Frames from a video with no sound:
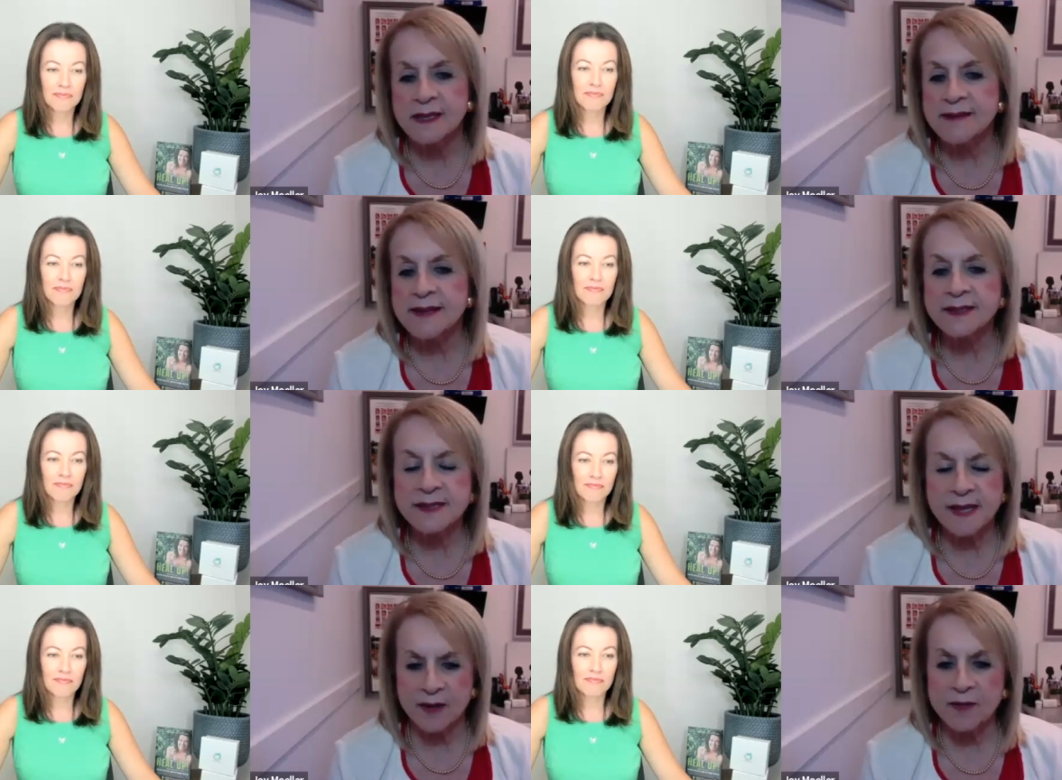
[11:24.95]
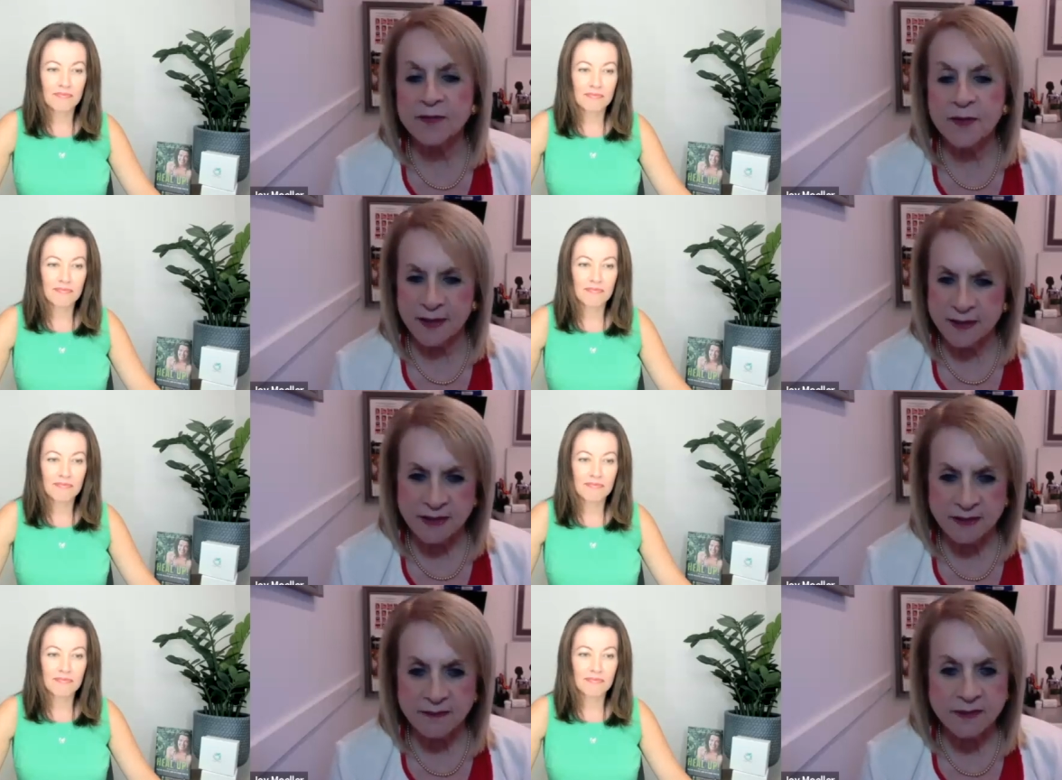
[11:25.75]
Speaker 1: things yeah. that are fun
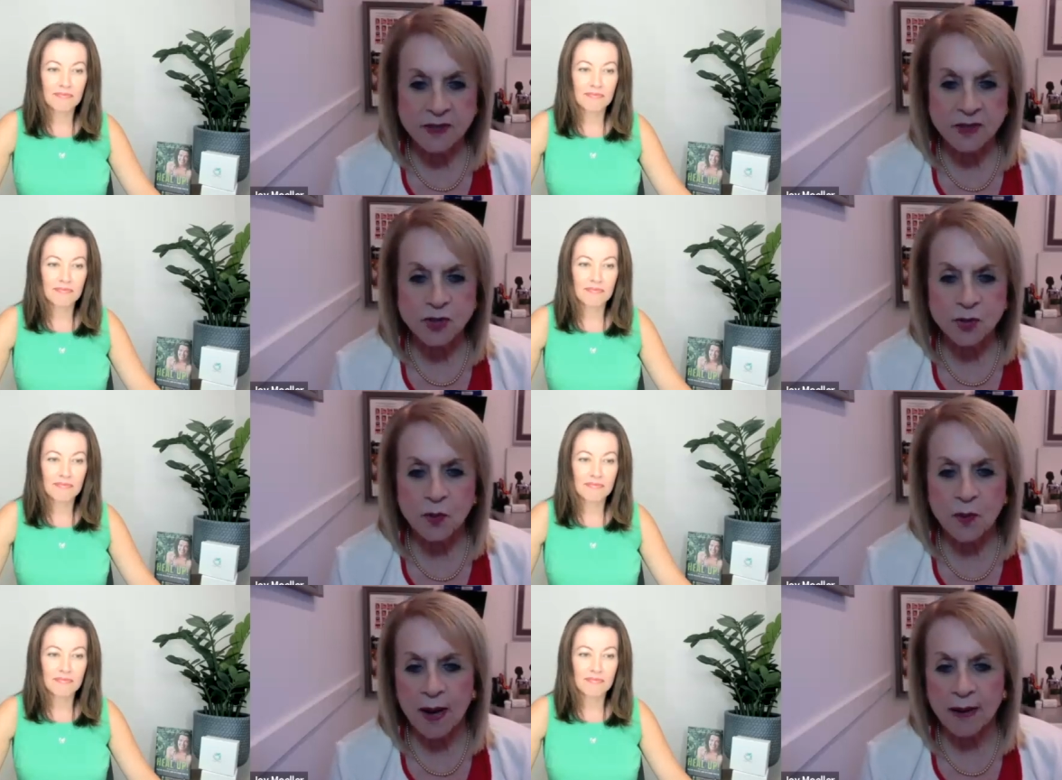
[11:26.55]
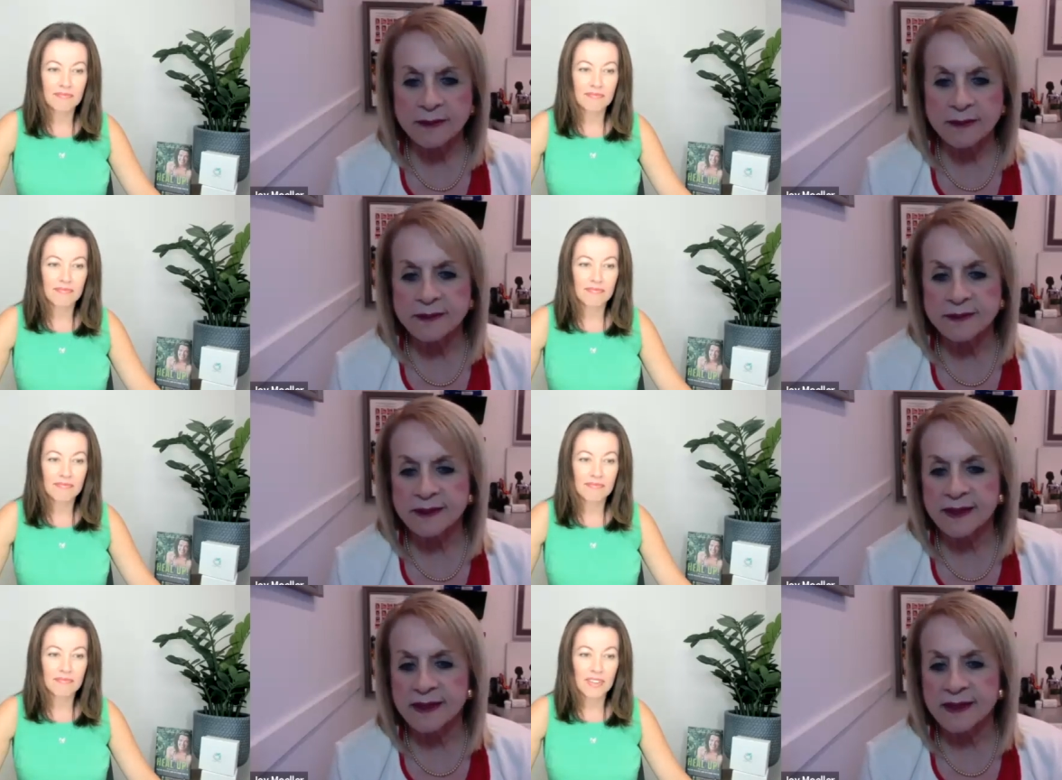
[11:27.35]
to, to chew on.
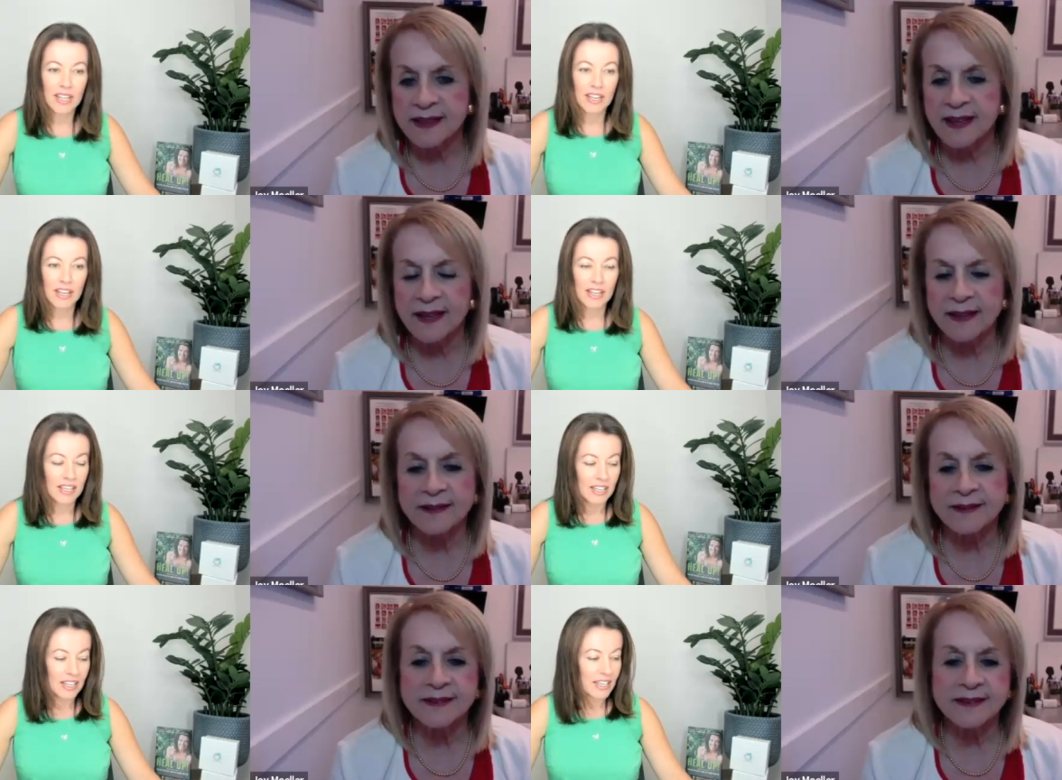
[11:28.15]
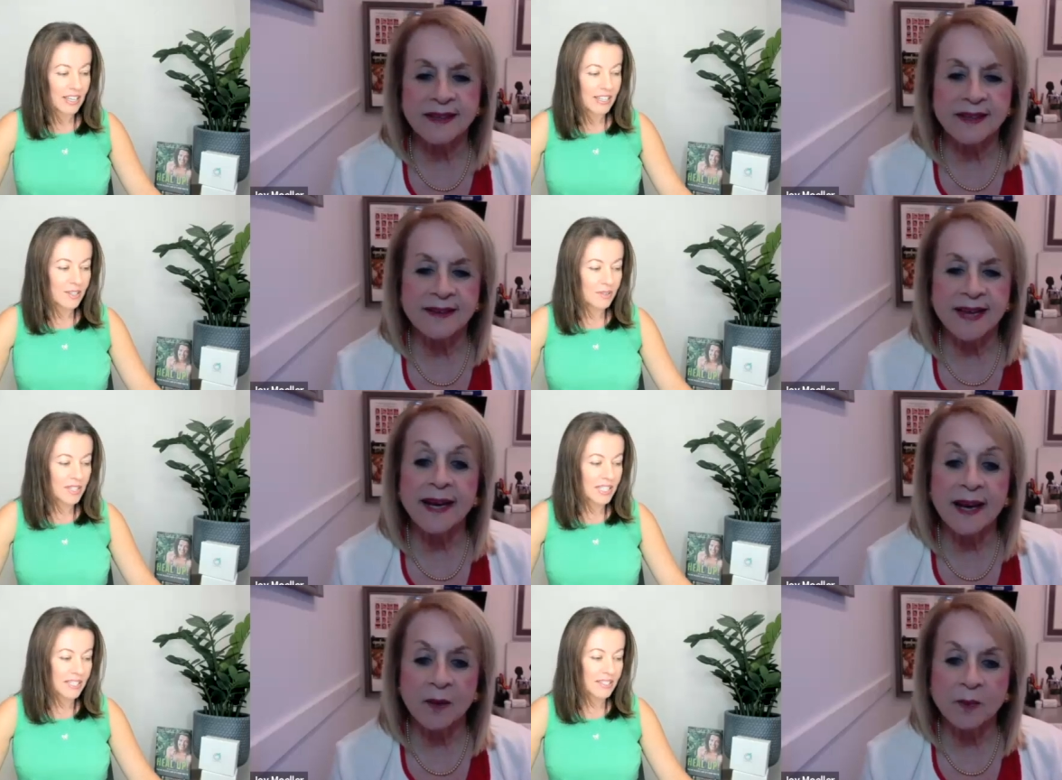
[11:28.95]
And uh, that
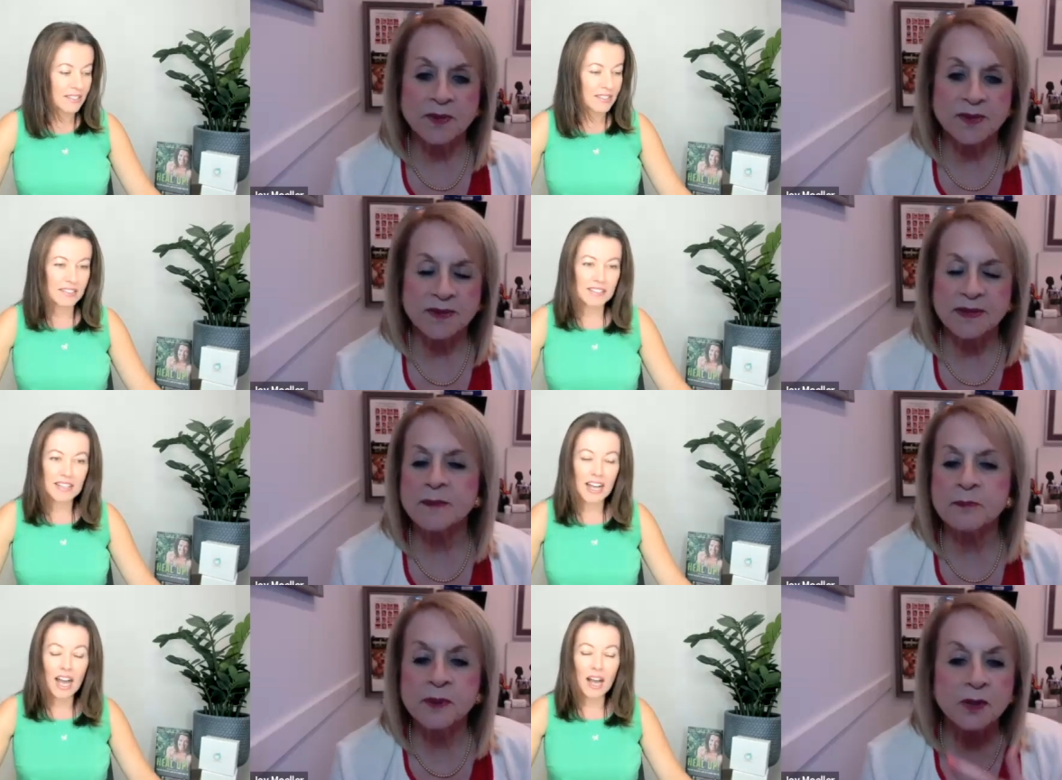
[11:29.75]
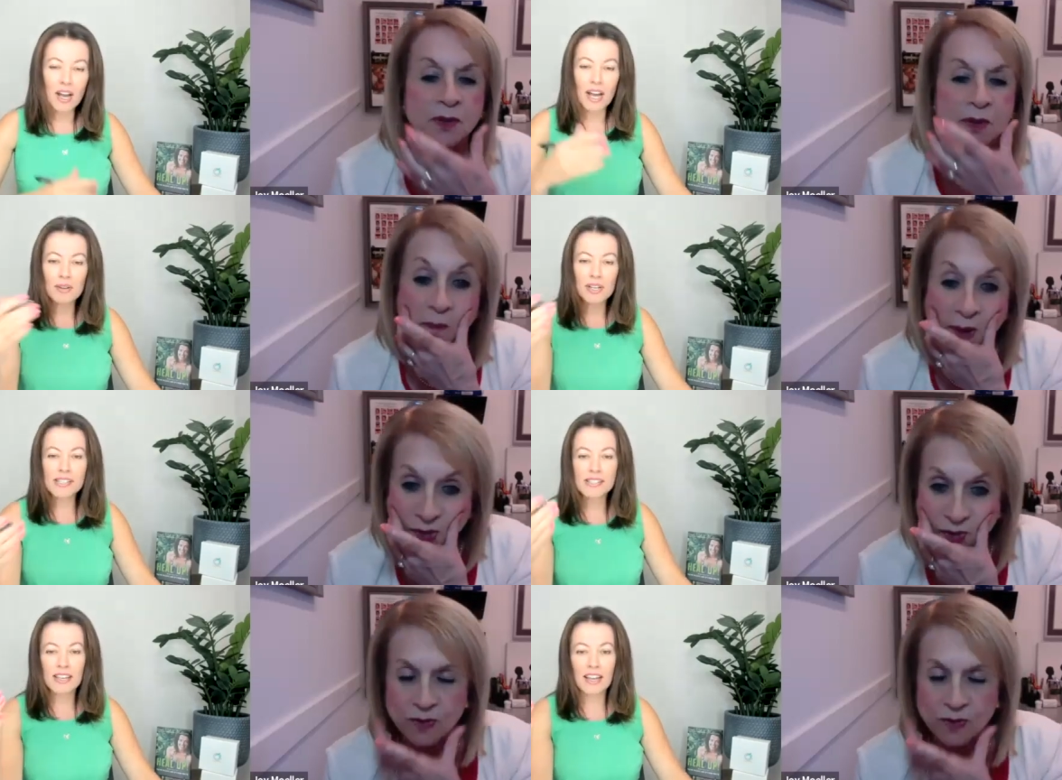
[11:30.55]
so helps
Speaker 2: the build. How, how
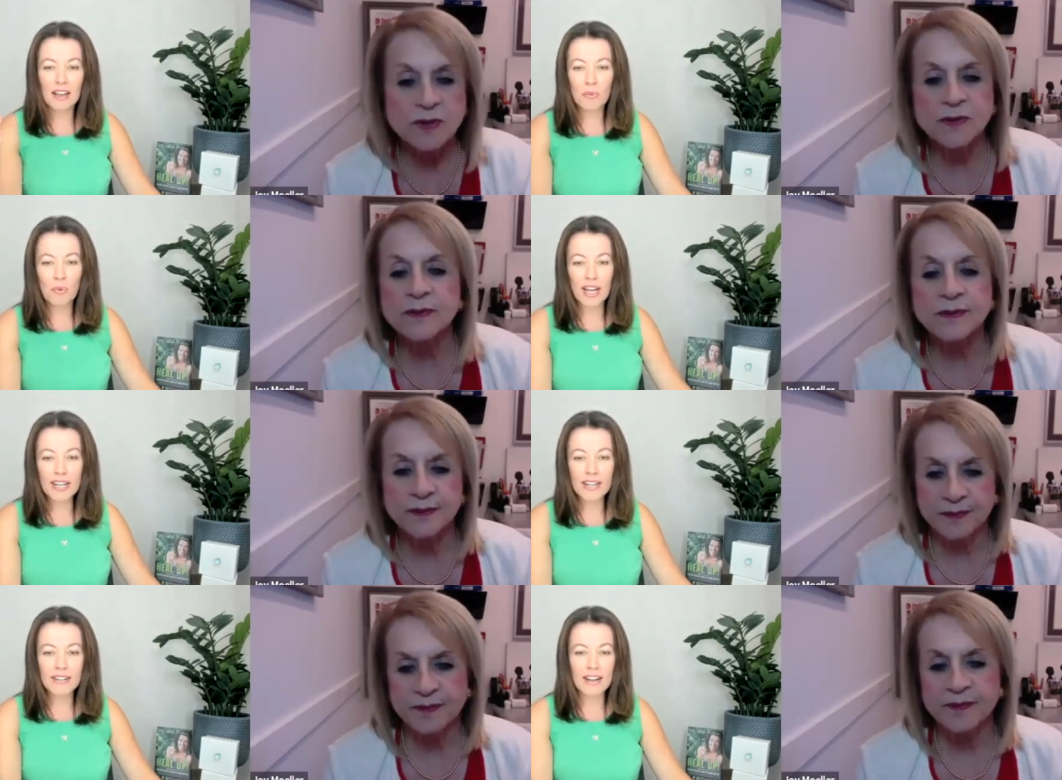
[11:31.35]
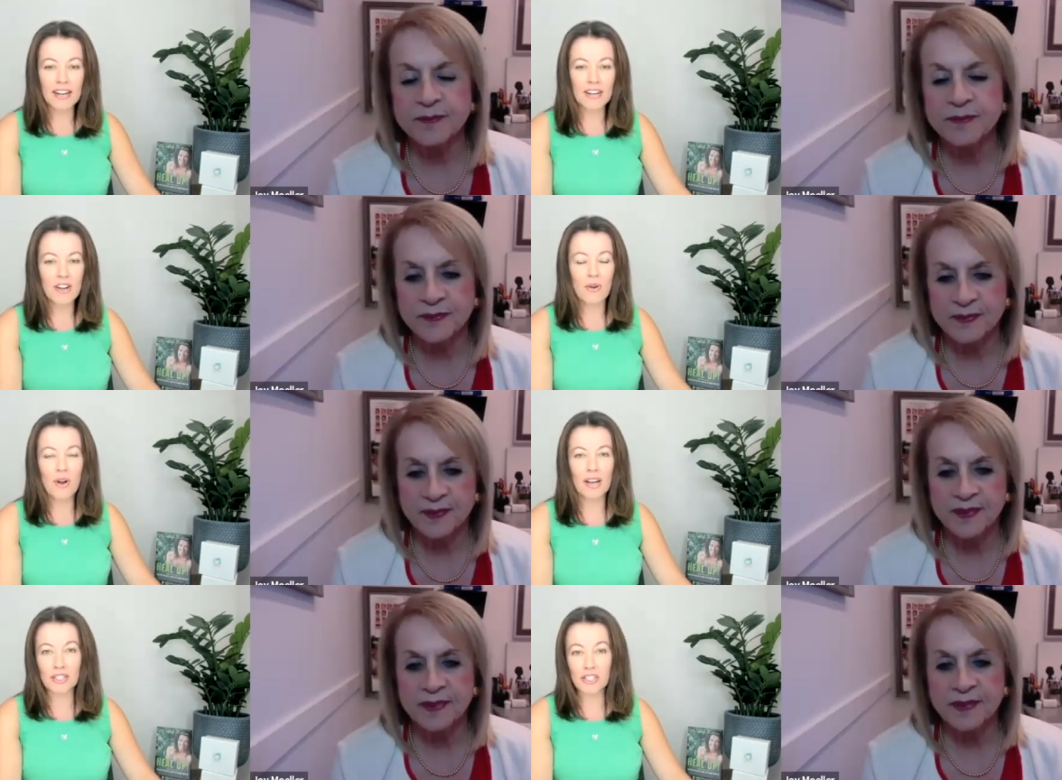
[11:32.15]
does one not
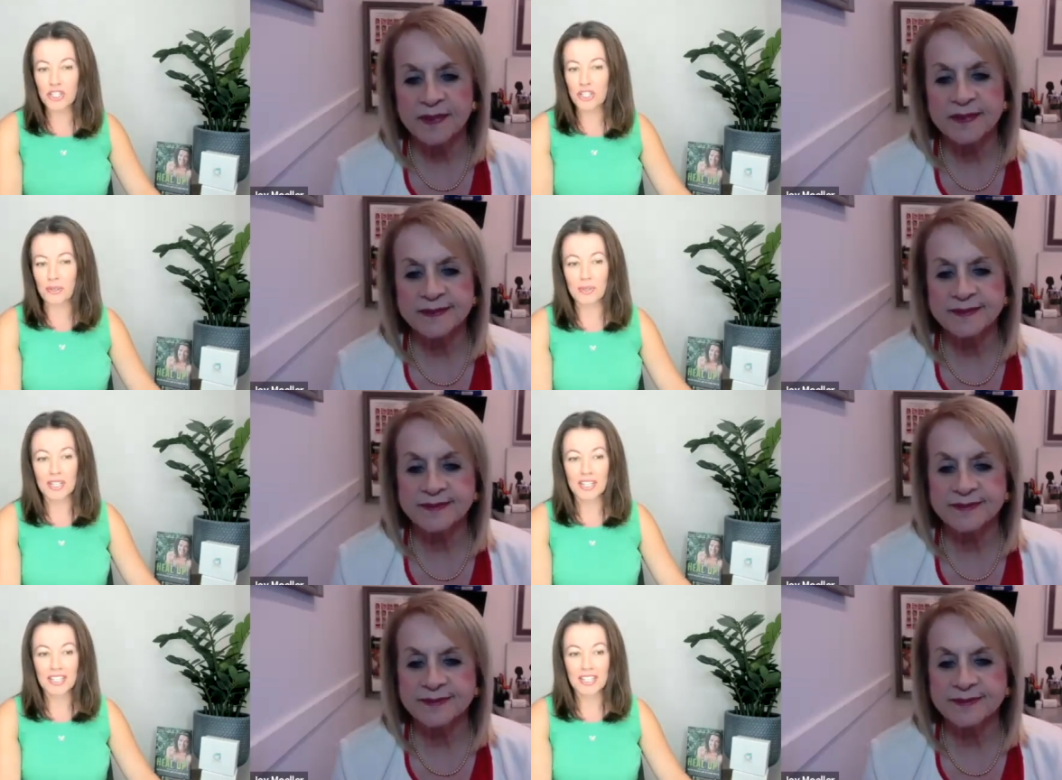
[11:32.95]
know how to chew?